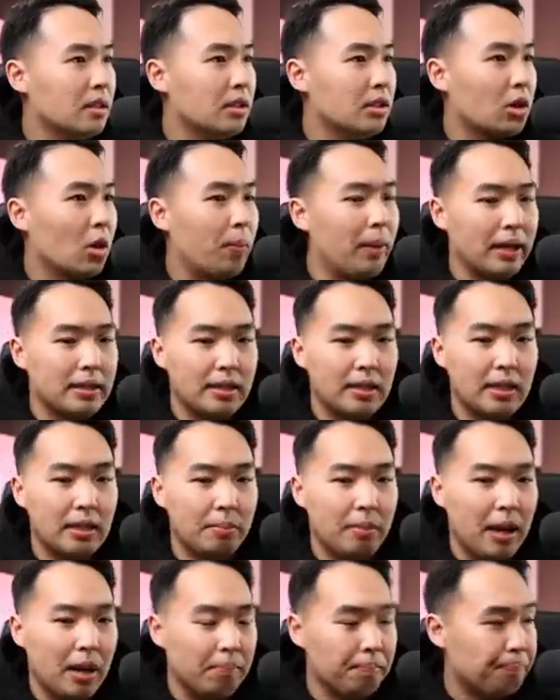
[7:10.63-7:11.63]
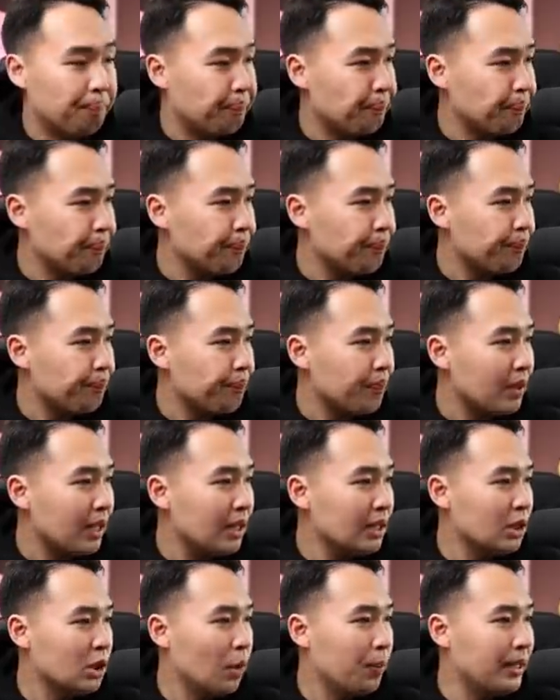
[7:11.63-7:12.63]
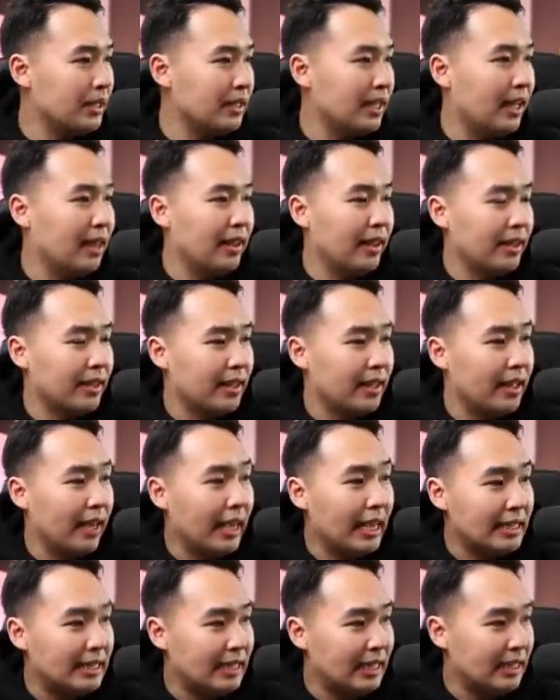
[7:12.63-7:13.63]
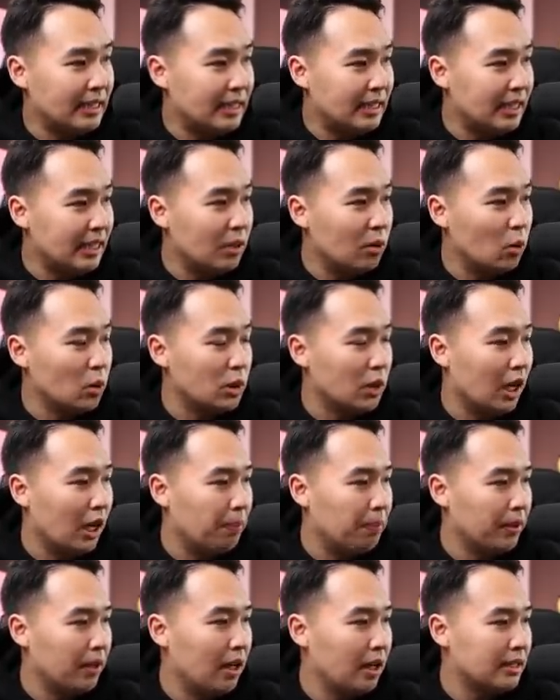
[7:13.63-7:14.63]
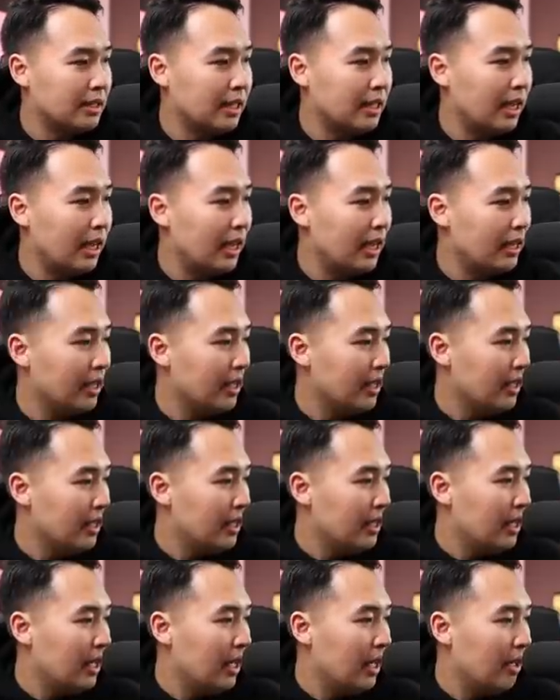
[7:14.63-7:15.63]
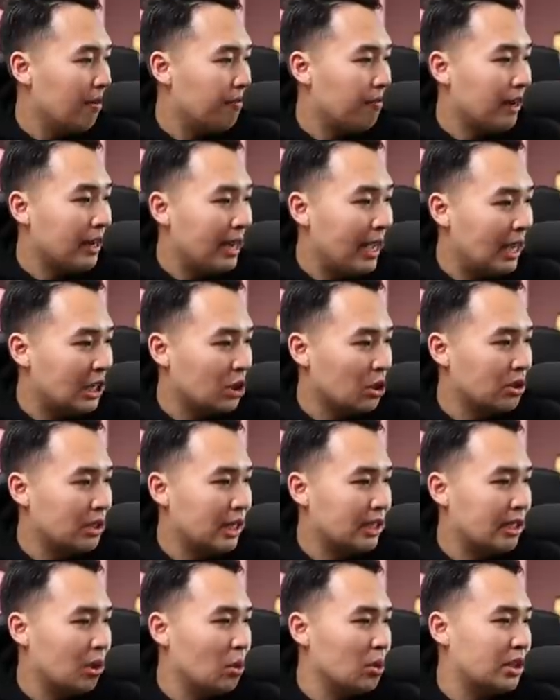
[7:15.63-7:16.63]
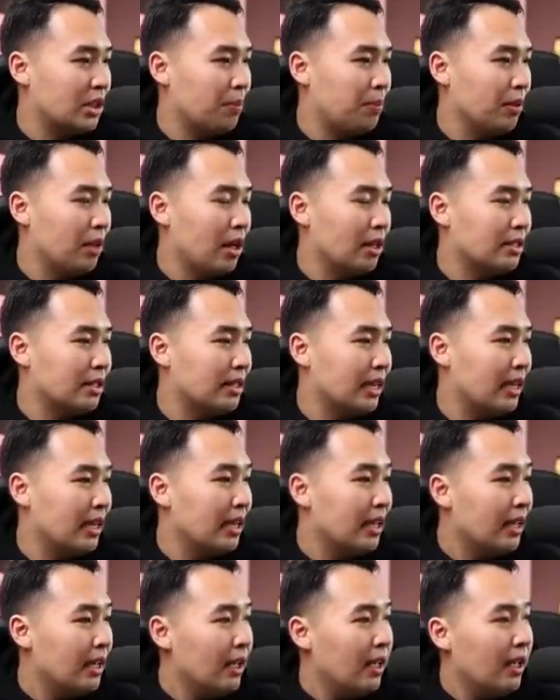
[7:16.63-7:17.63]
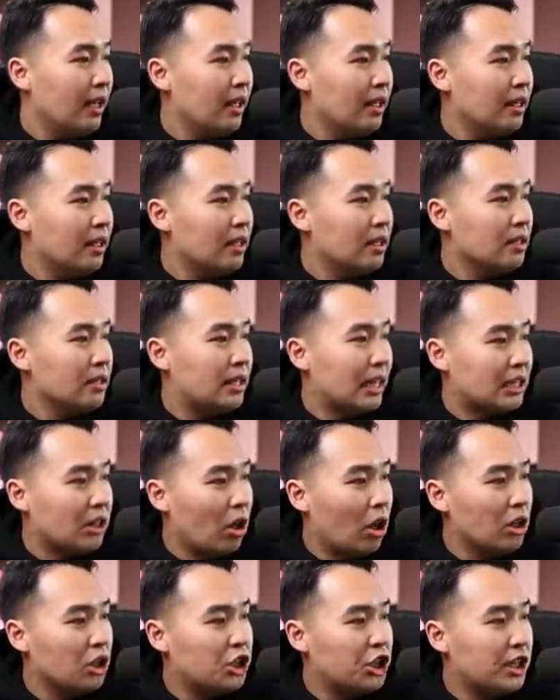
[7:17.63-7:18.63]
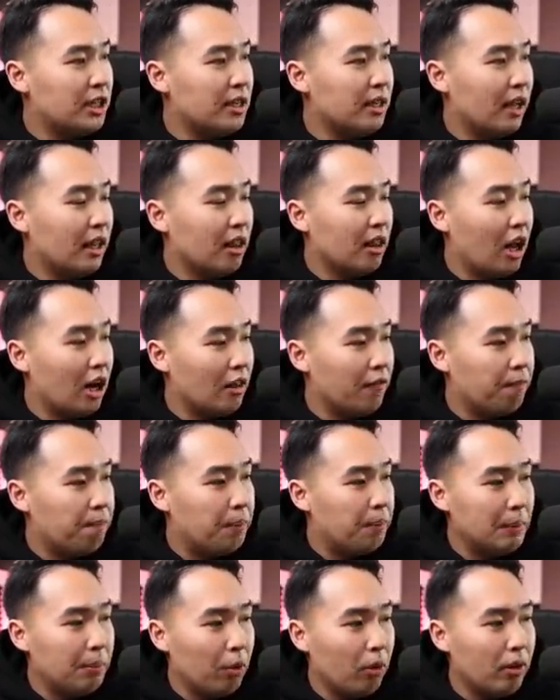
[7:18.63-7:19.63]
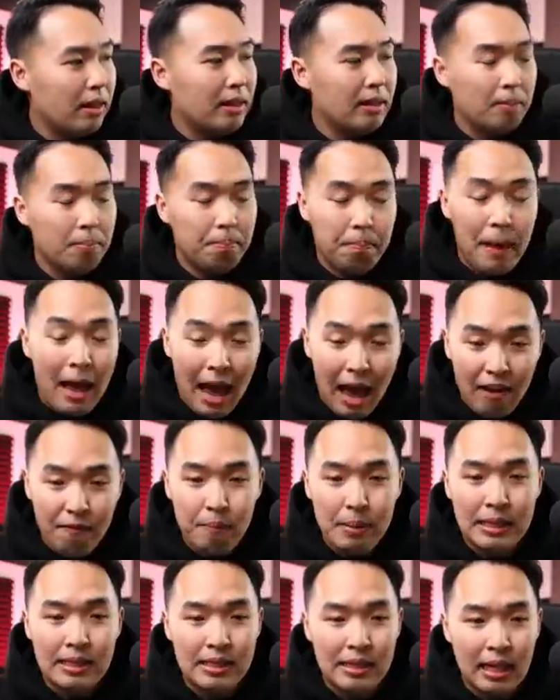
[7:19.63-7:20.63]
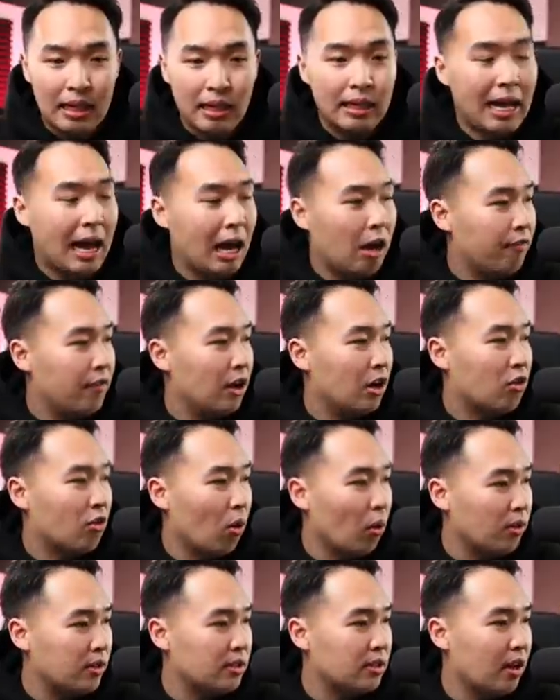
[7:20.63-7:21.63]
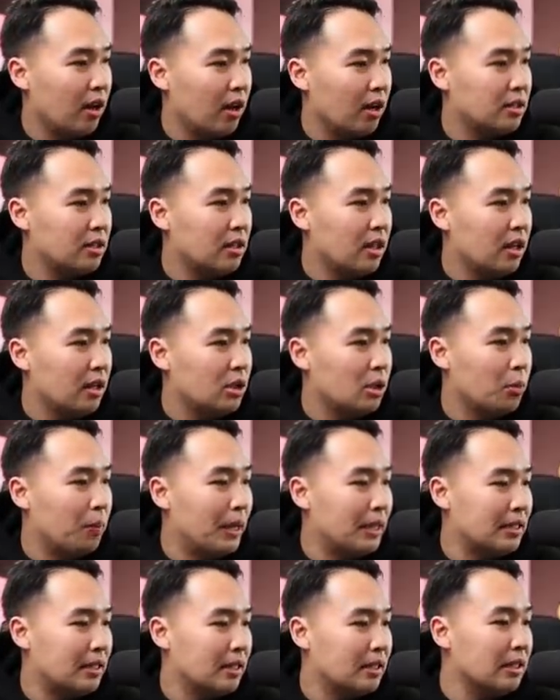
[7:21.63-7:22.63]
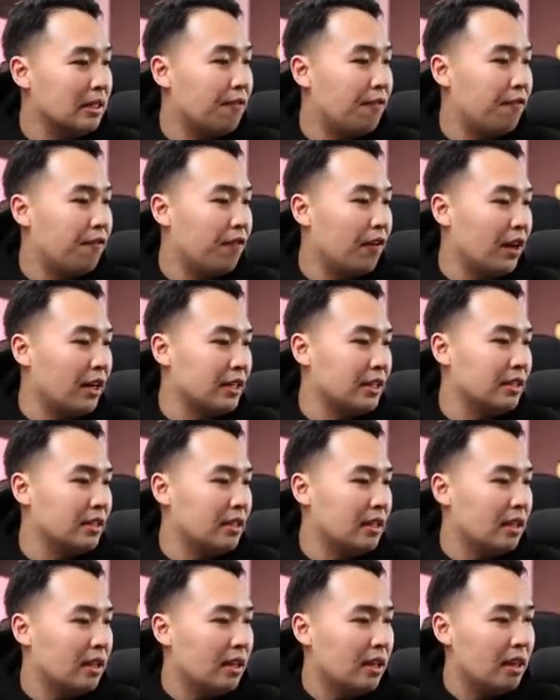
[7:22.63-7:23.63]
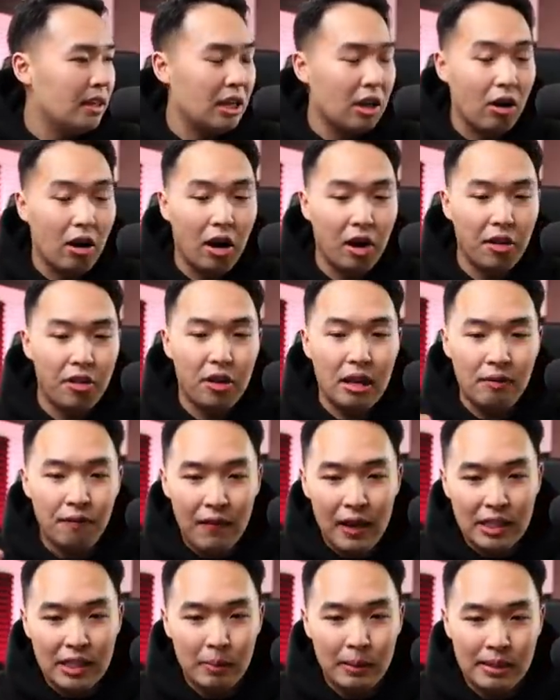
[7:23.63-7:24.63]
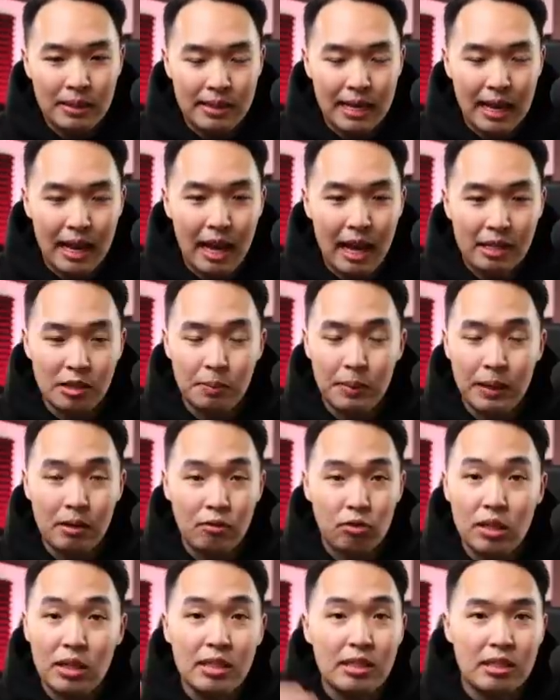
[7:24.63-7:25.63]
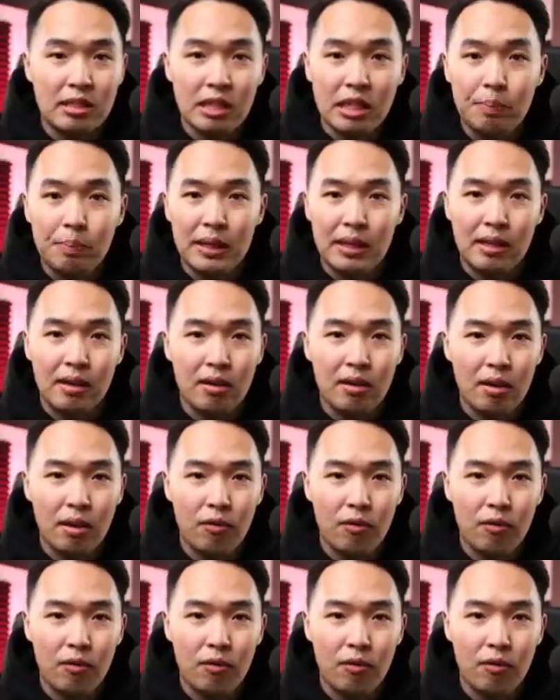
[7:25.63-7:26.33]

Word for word: let's go back to heat map. So yeah, like uh, AT&T was up a lot today. Uh, financial sector was up a lot today. Technology, a lot of people have been selling out of their growth stocks to basically fund their other investments that has been really sleepy